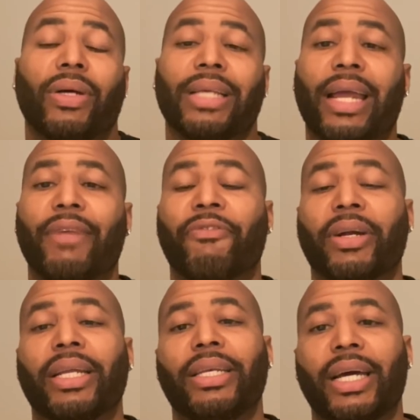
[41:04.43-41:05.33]
I done
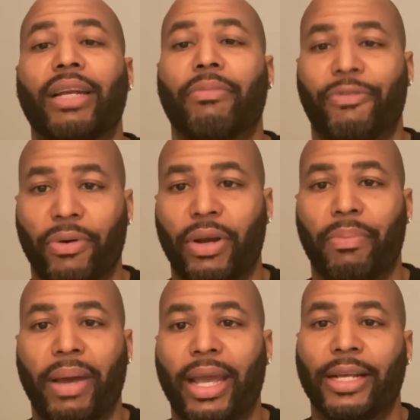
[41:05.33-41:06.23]
fucking done it before in the
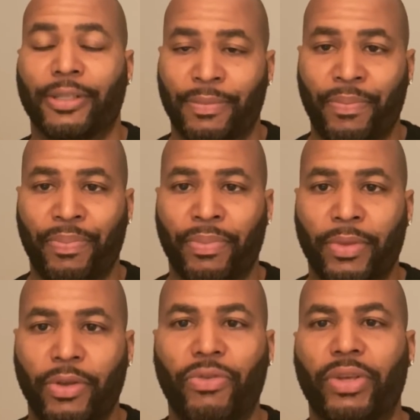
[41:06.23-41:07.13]
past.
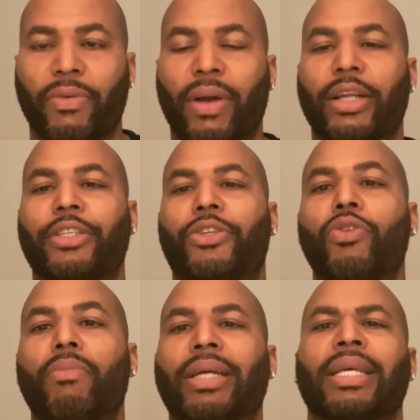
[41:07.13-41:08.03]
You sitting around, it's
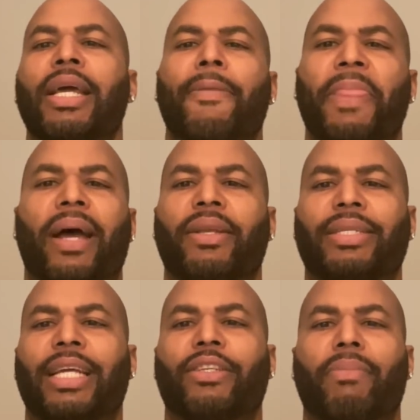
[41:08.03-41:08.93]
2 months. Now, this
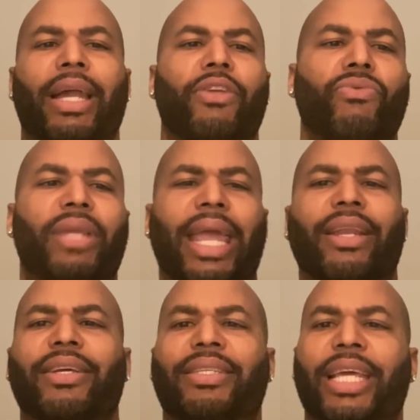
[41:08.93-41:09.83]
ain't somebody you dating
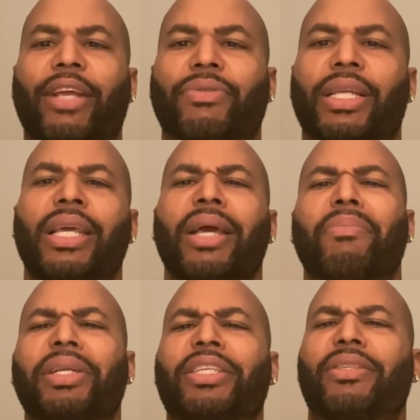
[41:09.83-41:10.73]
continuously,
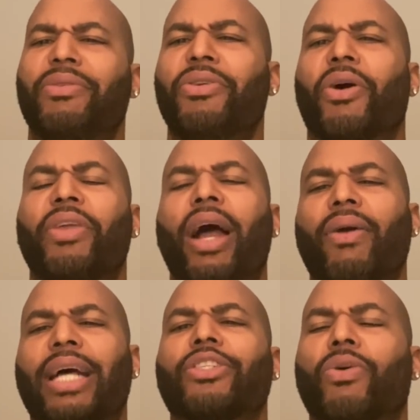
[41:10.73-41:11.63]
but this, you know, y'all
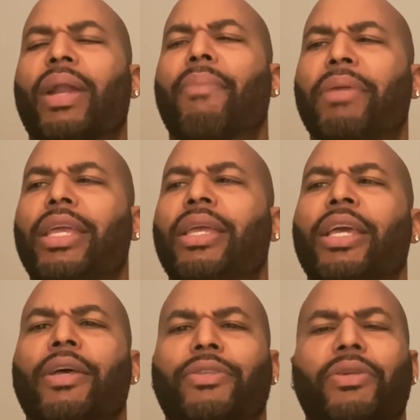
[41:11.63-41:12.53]
guys know what I mean.
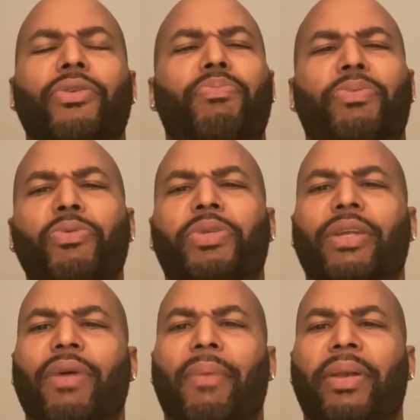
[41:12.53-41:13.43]
You
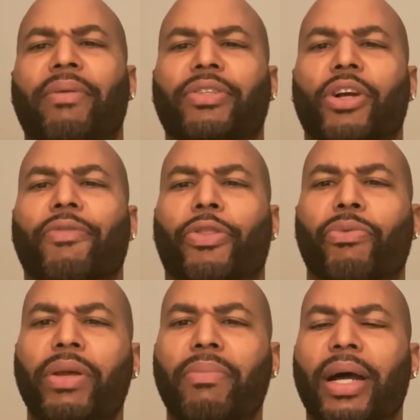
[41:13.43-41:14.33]
sitting around playing with this girl for
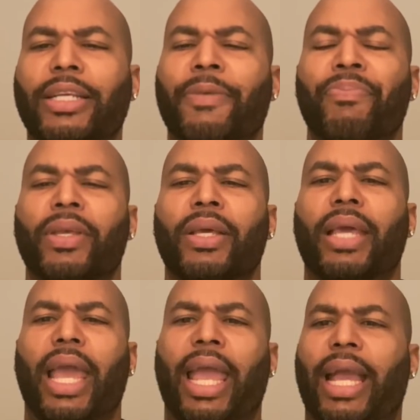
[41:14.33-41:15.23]
3 months,
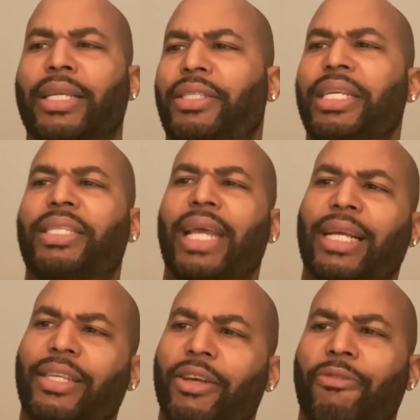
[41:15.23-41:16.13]
and she
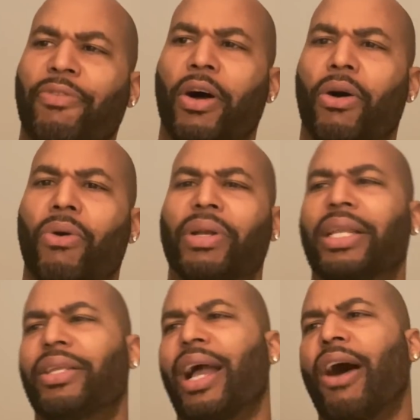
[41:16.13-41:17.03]
texting your phone,
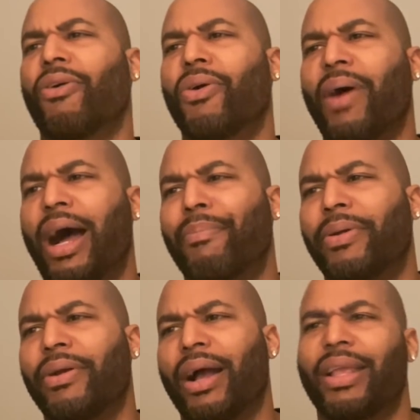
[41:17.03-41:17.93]
and y'all go out,
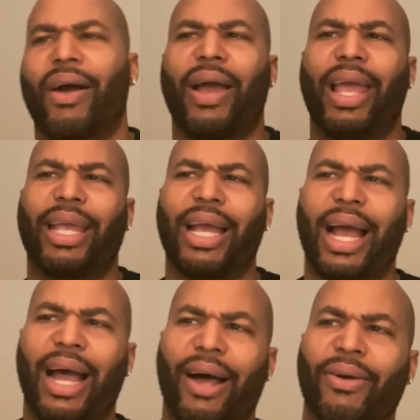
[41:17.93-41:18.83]
period, y'all hang
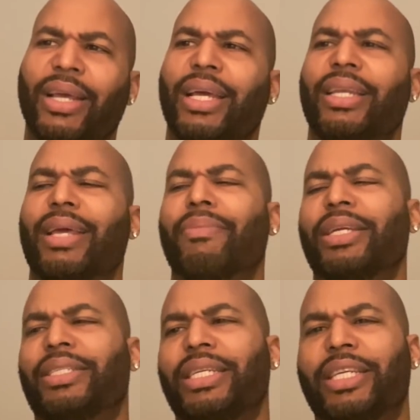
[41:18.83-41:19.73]
out, then
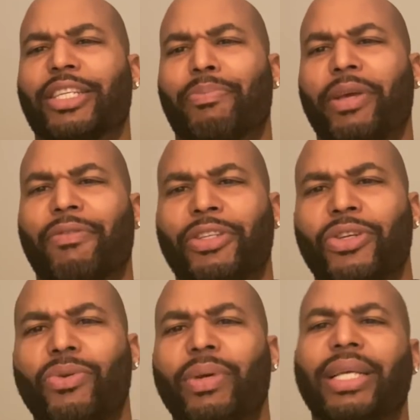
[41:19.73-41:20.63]
and she disappear for
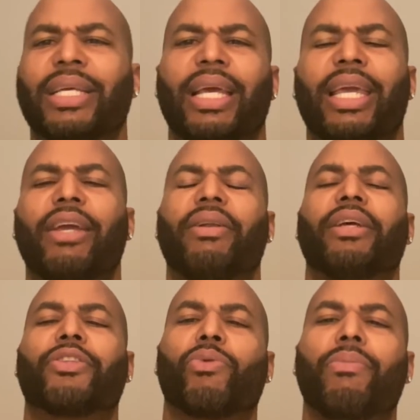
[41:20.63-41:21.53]
2 weeks. Here it
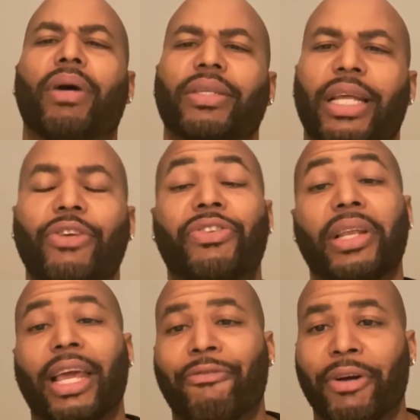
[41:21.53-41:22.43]
is, 3 months later, you still
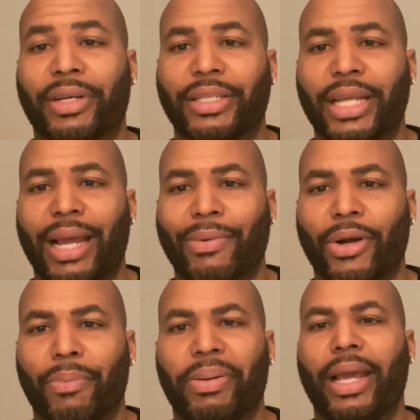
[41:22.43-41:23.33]
ain't fucked this damn
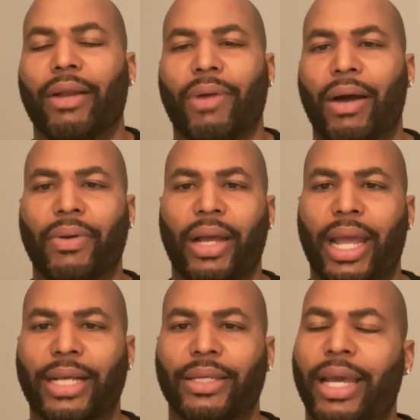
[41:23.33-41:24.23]
girl, playing around with
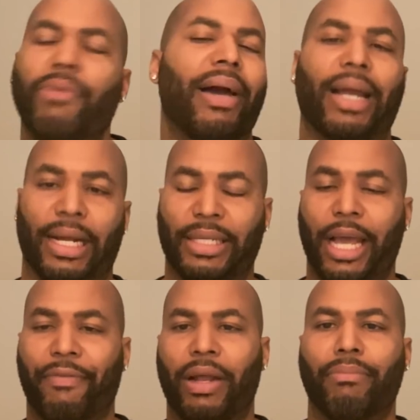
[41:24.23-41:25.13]
her ass. Ain't nobody got
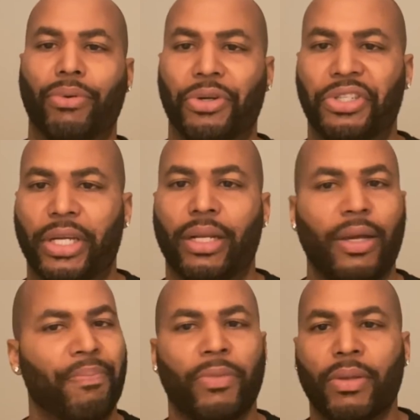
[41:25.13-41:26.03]
time for that bullshit.
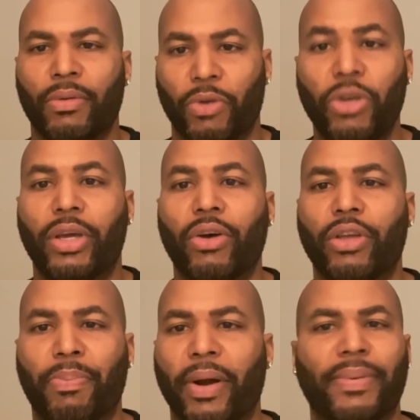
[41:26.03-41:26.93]
When you get on
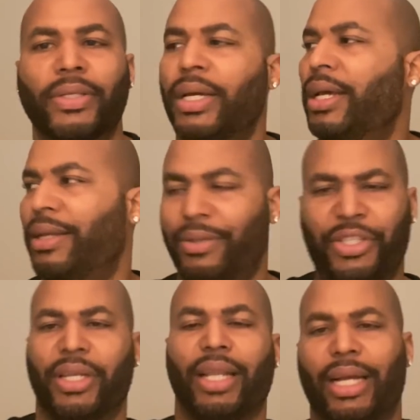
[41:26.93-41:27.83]
your purpose,
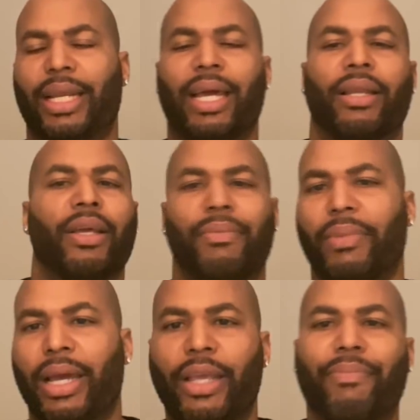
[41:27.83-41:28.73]
shit like that,
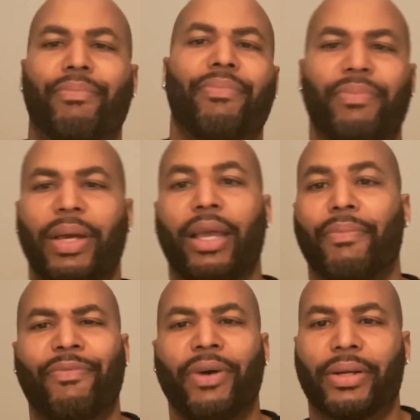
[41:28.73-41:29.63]
man,
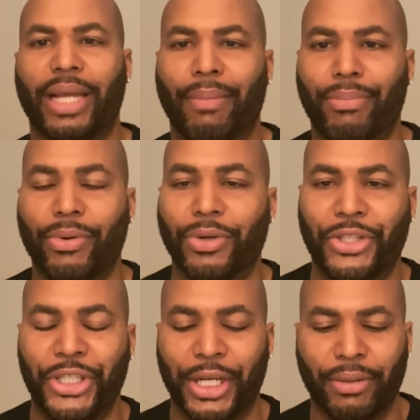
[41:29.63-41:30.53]
fuck that
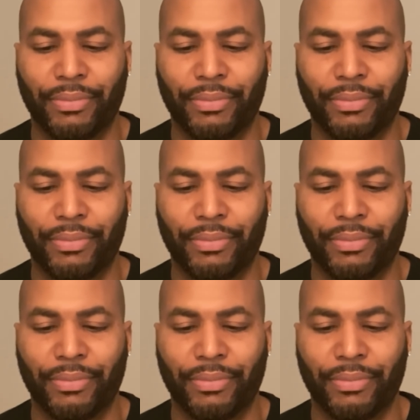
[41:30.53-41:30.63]
bullshit.